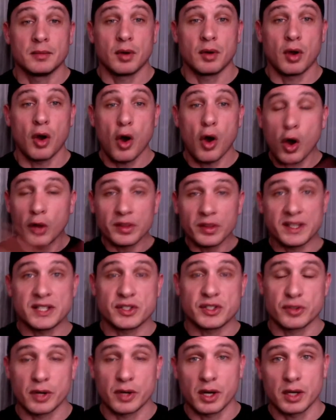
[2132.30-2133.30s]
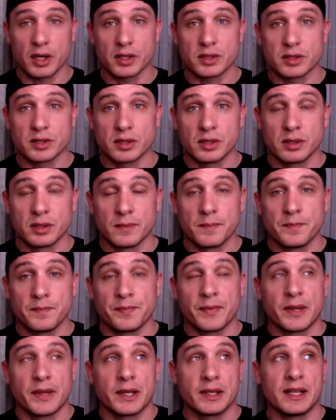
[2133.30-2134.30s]
all these drugs
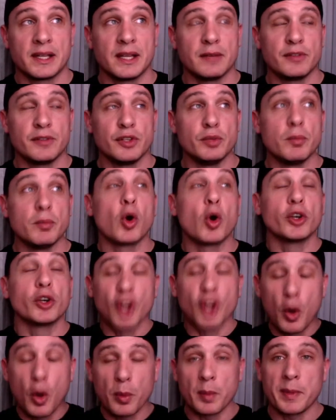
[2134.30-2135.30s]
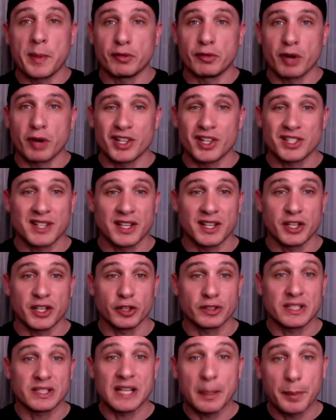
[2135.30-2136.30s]
give you more dopamine rush than your
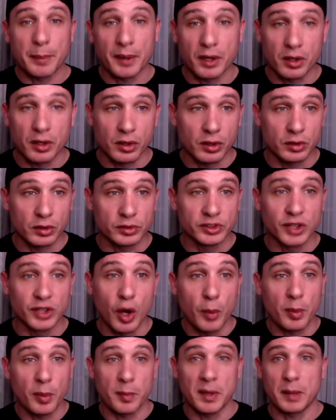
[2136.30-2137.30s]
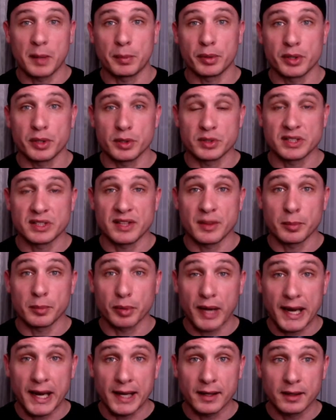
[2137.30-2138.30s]
typical dopamine produced in the
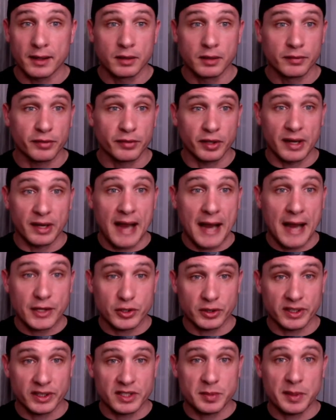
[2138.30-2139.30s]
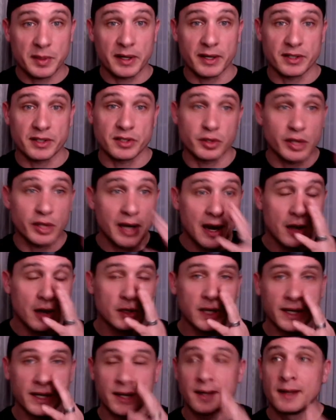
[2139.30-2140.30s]
brain for a natural experience. So you know how
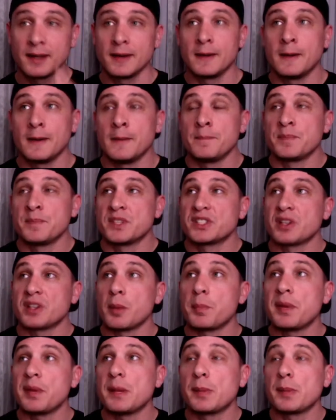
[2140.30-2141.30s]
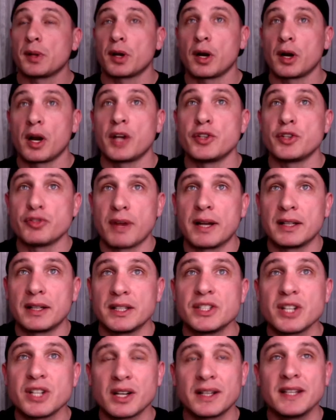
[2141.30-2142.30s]
like some people are
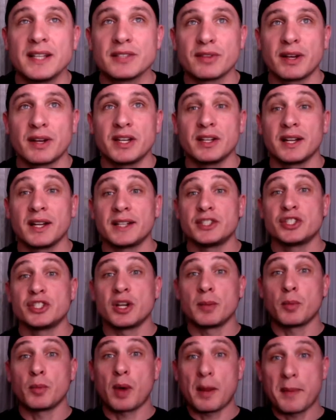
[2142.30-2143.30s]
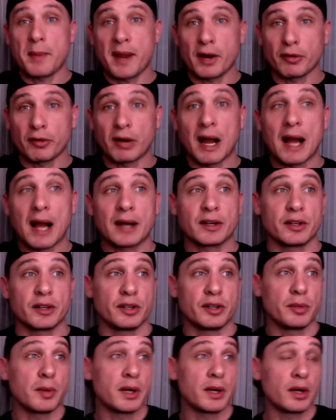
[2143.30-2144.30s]
adrenaline junkies, right? You like jump Waimea Rock, or
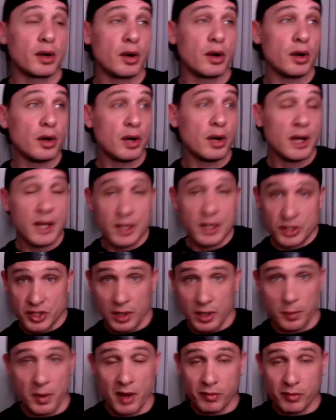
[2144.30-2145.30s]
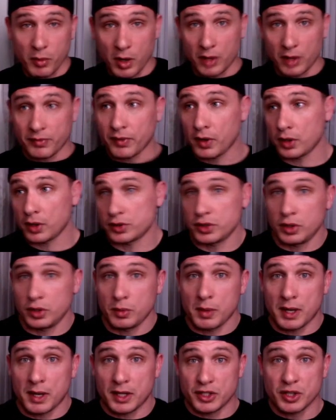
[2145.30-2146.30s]
you want to go jump off waterfalls, or you
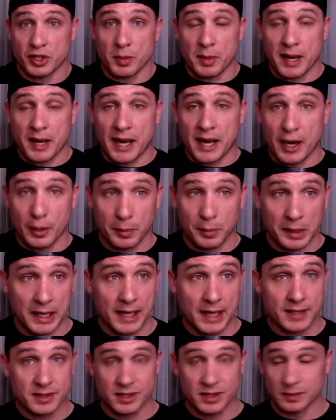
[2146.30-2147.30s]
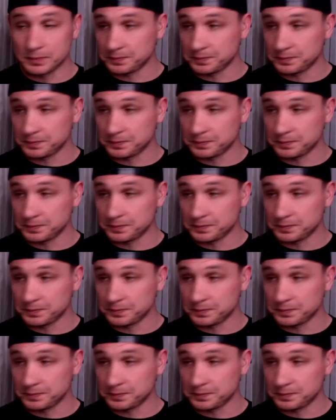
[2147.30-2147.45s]
want to jump out of airplanes.